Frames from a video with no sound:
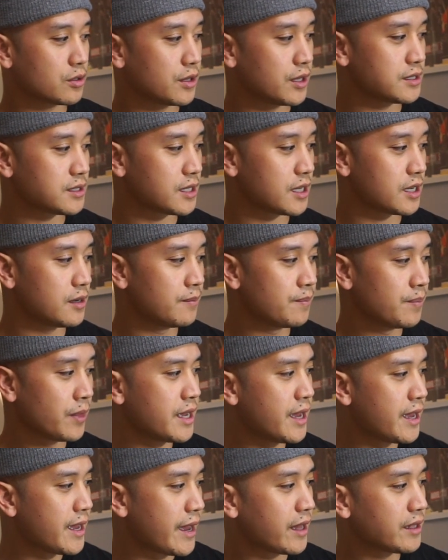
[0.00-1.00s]
They said,
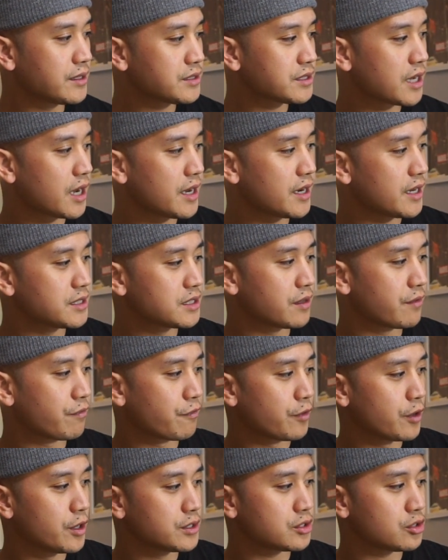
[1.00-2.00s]
Alan Scott is the
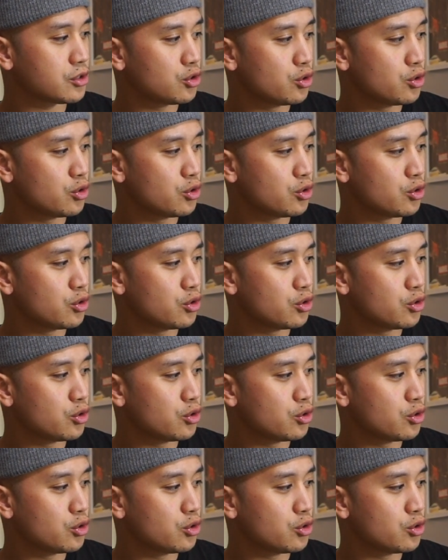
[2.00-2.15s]
first